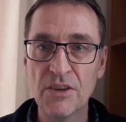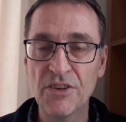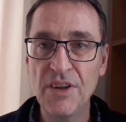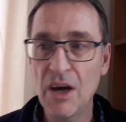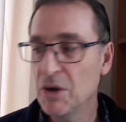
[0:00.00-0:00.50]

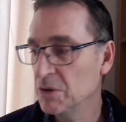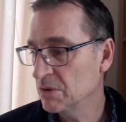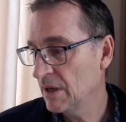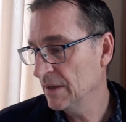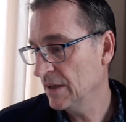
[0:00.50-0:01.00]
So
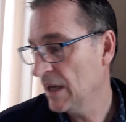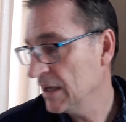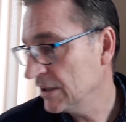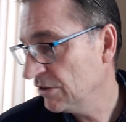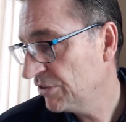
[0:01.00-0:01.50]

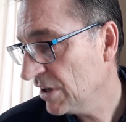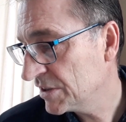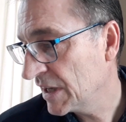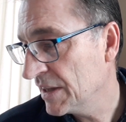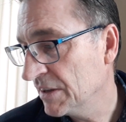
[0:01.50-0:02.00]
you start
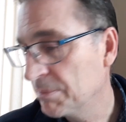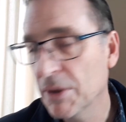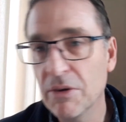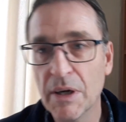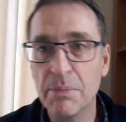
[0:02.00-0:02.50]
to get this
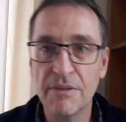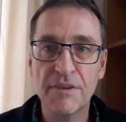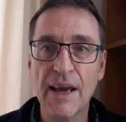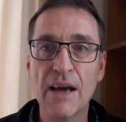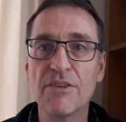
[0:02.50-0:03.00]
buildup of
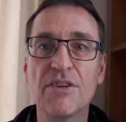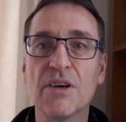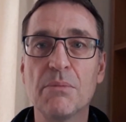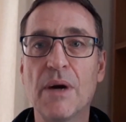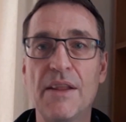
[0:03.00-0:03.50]

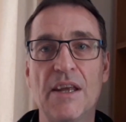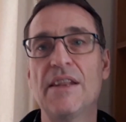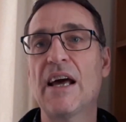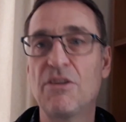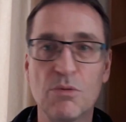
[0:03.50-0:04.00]
calcium, and then
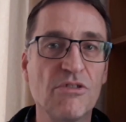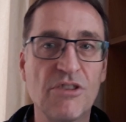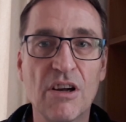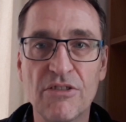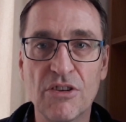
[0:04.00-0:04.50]
that's what
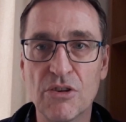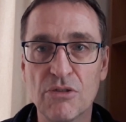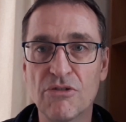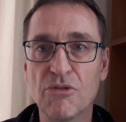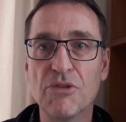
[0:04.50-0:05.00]
starts to
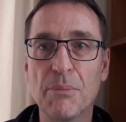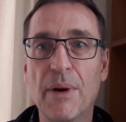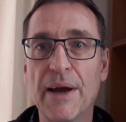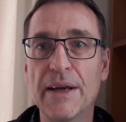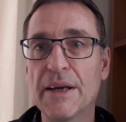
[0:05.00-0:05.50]
cause all the
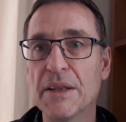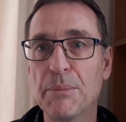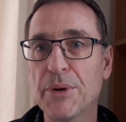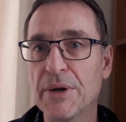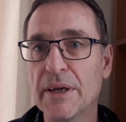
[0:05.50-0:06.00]
pain in the
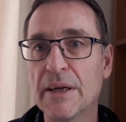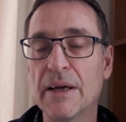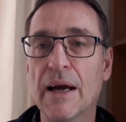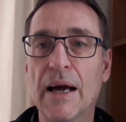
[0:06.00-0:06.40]
body.